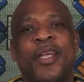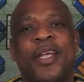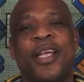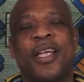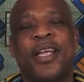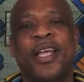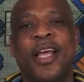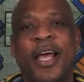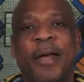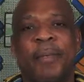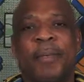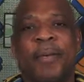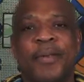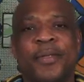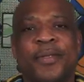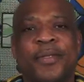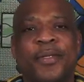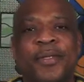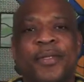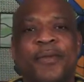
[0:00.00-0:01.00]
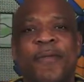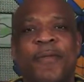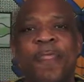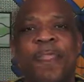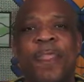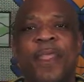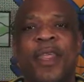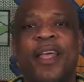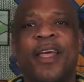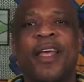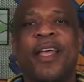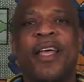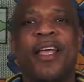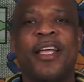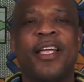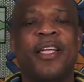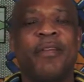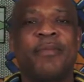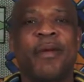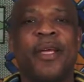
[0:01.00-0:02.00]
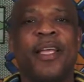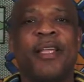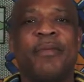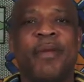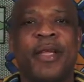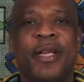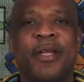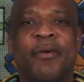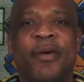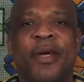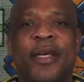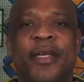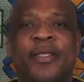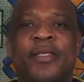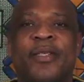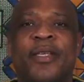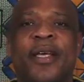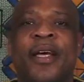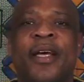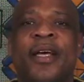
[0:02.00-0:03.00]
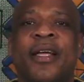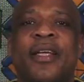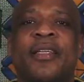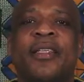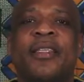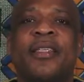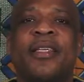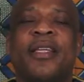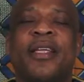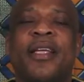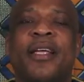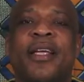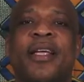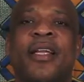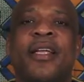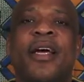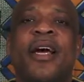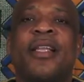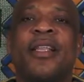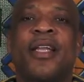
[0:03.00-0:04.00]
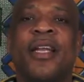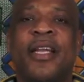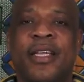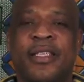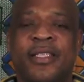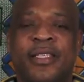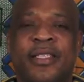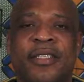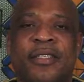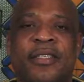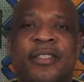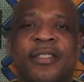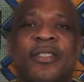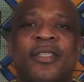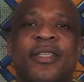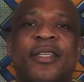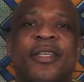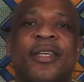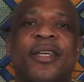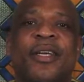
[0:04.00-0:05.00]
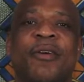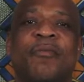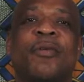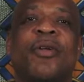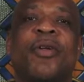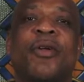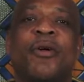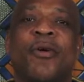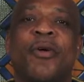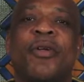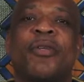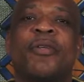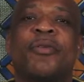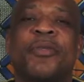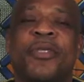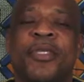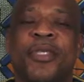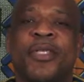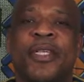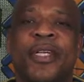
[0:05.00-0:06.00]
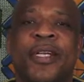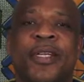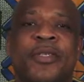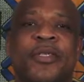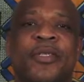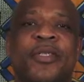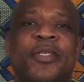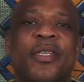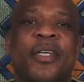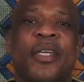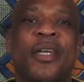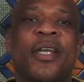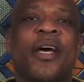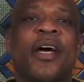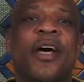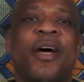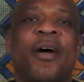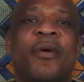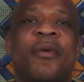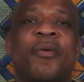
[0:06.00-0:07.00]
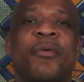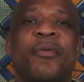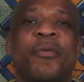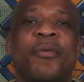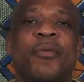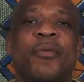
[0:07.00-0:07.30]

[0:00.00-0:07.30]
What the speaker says: It happens in many ways, and in other lessons we'll go into details in how